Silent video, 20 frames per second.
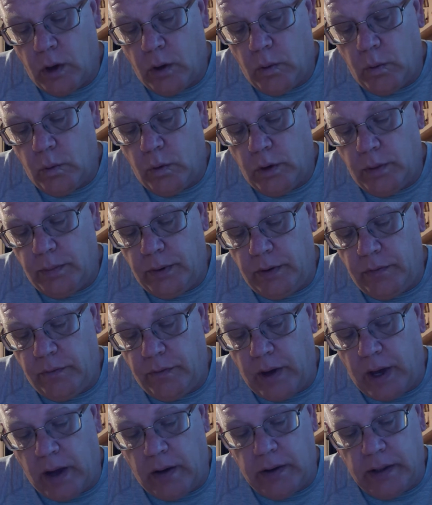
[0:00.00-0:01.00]
would be
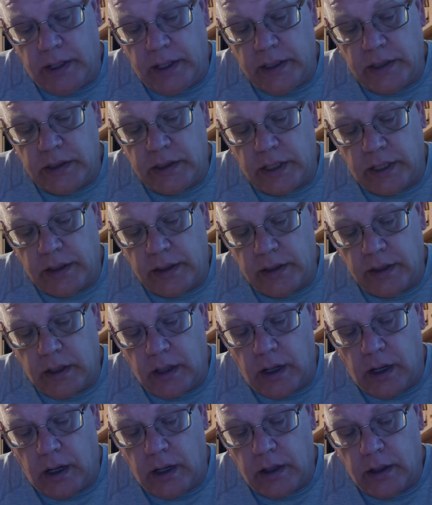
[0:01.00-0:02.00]
found inside the
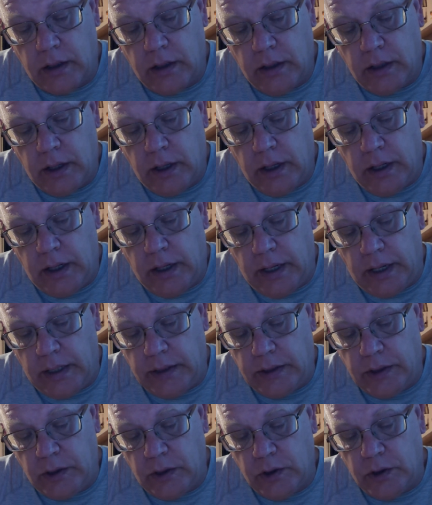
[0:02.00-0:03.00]
clock.
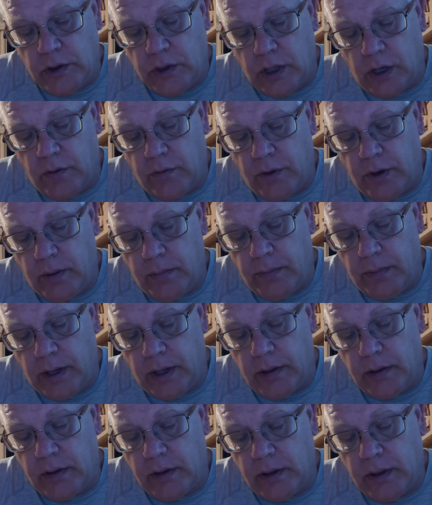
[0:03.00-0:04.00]
Nancy herself had
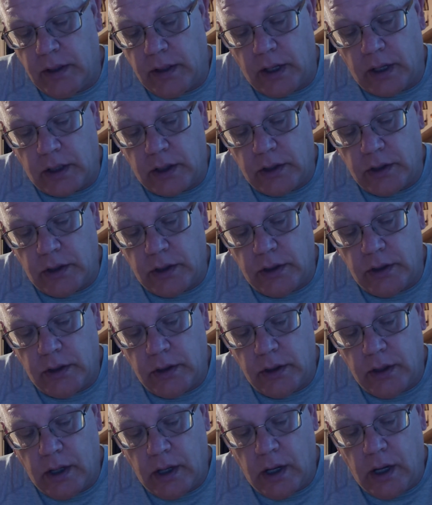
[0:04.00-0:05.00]
made the deduction.
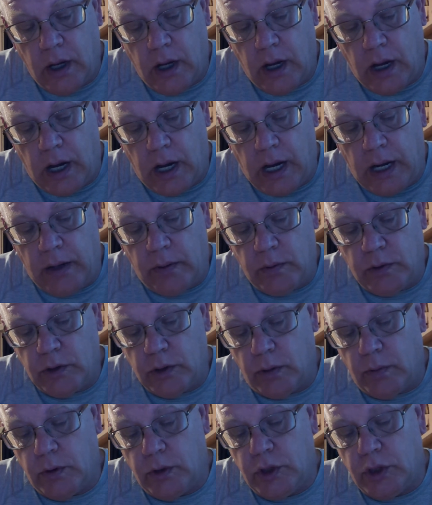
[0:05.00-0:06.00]
I was
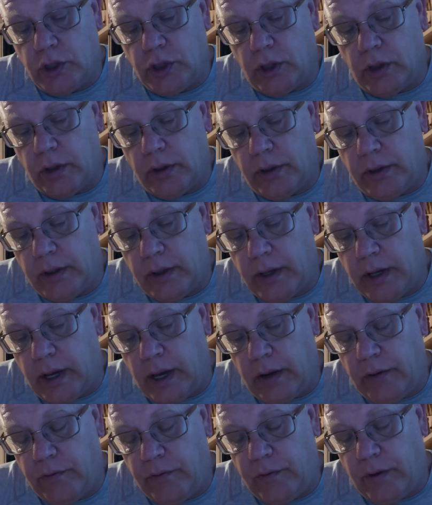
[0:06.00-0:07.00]
almost certain
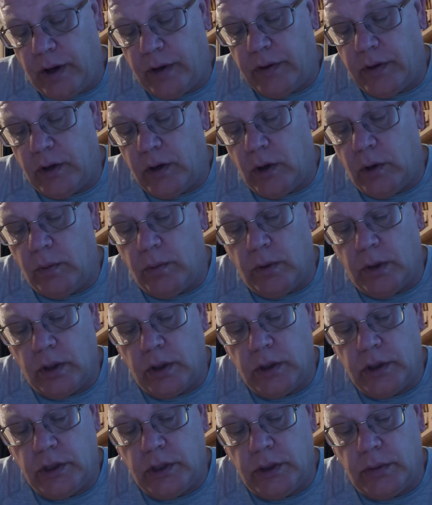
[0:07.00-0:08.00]
I'd find the notebook,
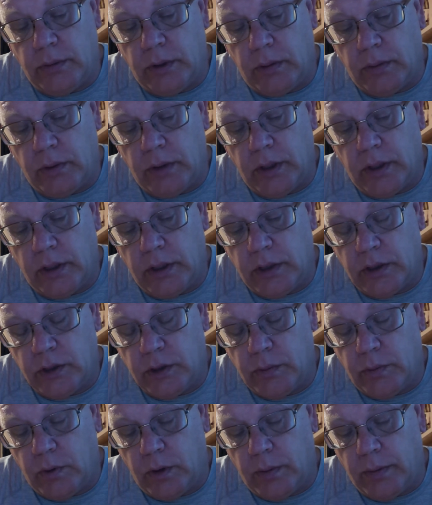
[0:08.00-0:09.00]
she murmured in
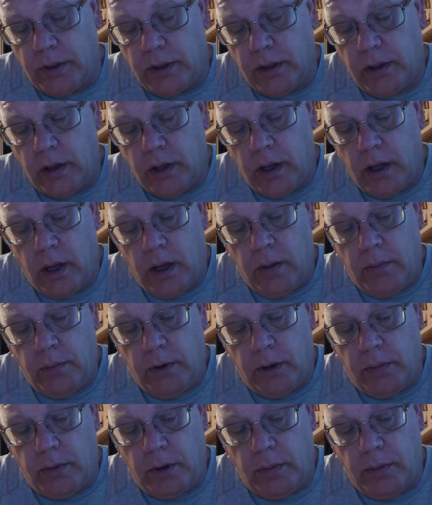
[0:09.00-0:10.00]
disappointment.
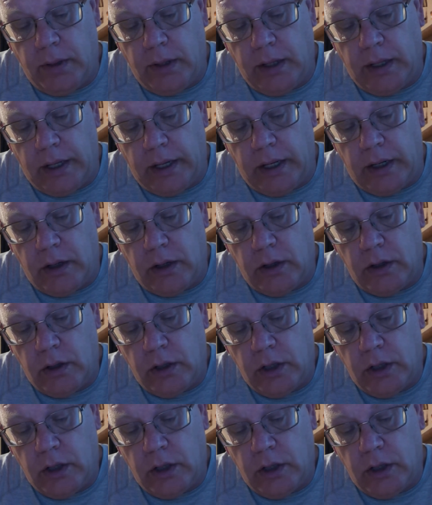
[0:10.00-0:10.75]
But a moment later,